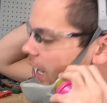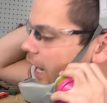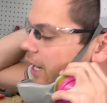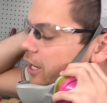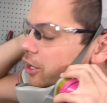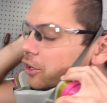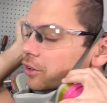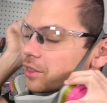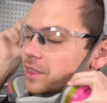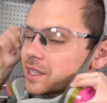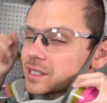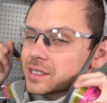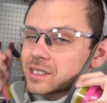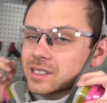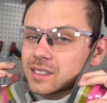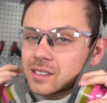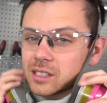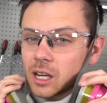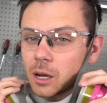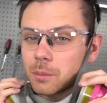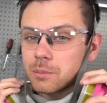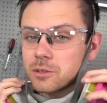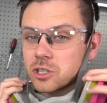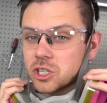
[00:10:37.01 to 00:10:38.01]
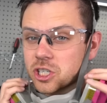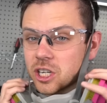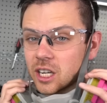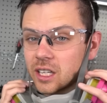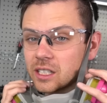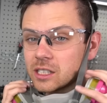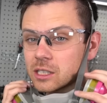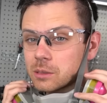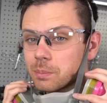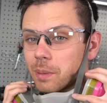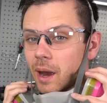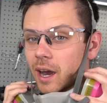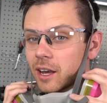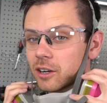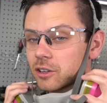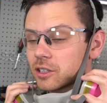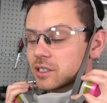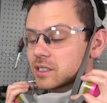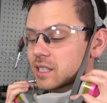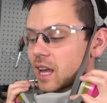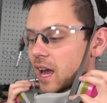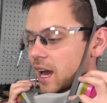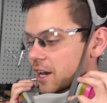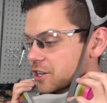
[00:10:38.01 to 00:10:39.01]
I heard that some Chins
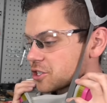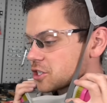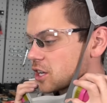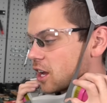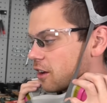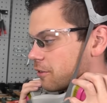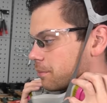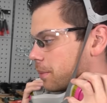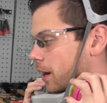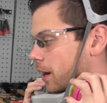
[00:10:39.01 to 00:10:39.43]
batteries actually have